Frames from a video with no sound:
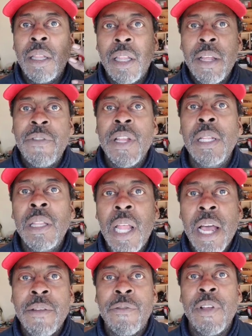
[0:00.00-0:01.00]
living
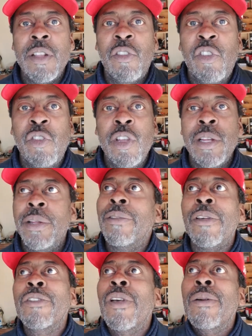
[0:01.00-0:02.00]
life and seeing
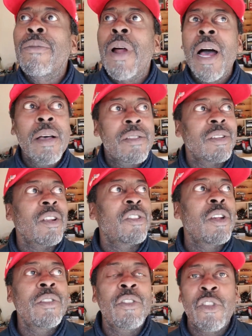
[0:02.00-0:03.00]
the sunrise and the
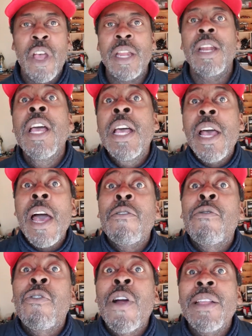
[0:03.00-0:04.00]
sunset
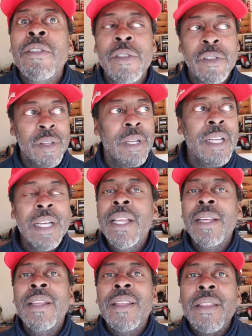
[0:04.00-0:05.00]
and friends.
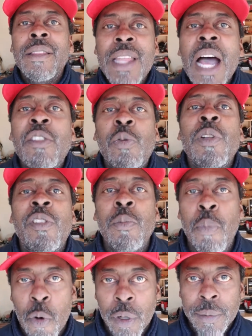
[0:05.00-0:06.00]
That's what's
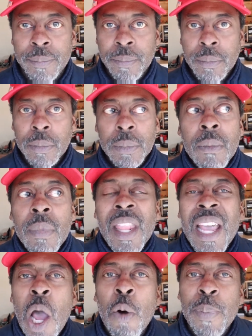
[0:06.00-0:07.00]
important.
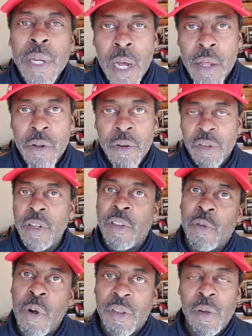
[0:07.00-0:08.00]
Helping others
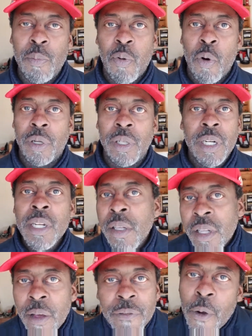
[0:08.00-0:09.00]
is what's important.
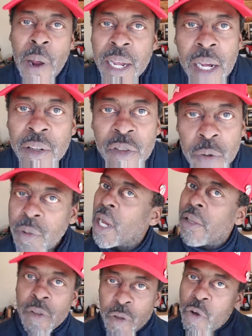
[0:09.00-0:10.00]
If you ain't gonna do
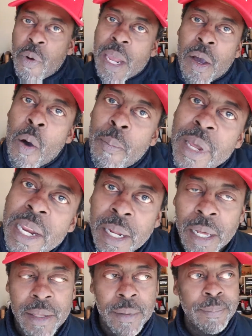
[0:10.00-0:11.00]
nothing, you ain't gonna be
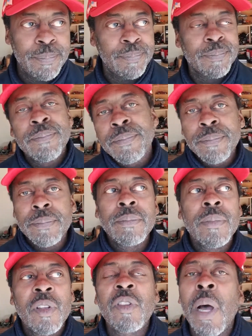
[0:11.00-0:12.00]
nothing.
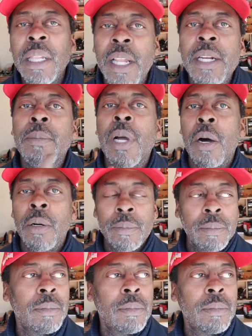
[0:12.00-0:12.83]
So I let him go.